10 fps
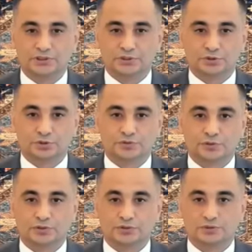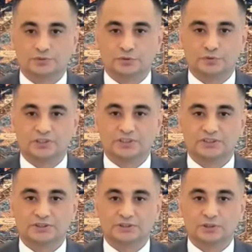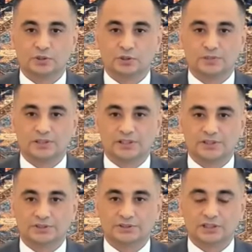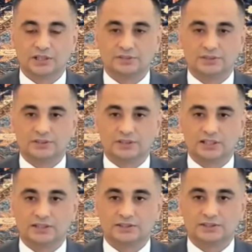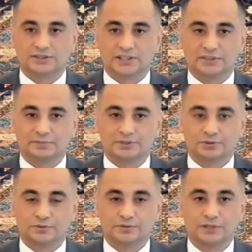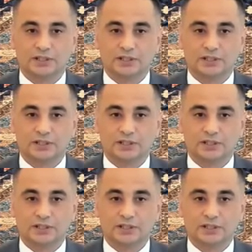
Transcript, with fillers: it should focus on fulfilling its obligations under trilateral statements of